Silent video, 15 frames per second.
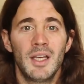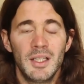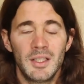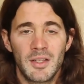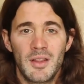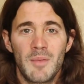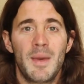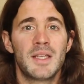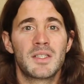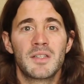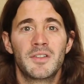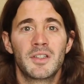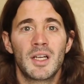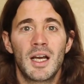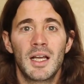To the best of
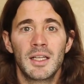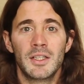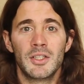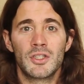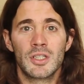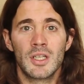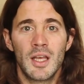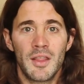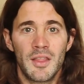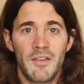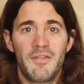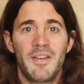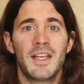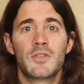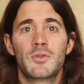our knowledge, the
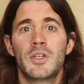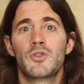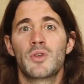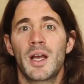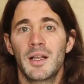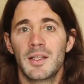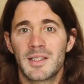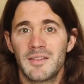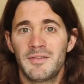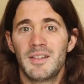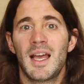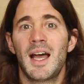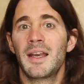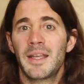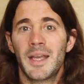phase 3 trials have
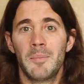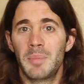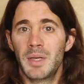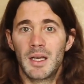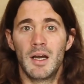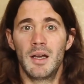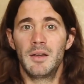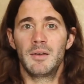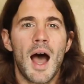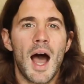not yet begun.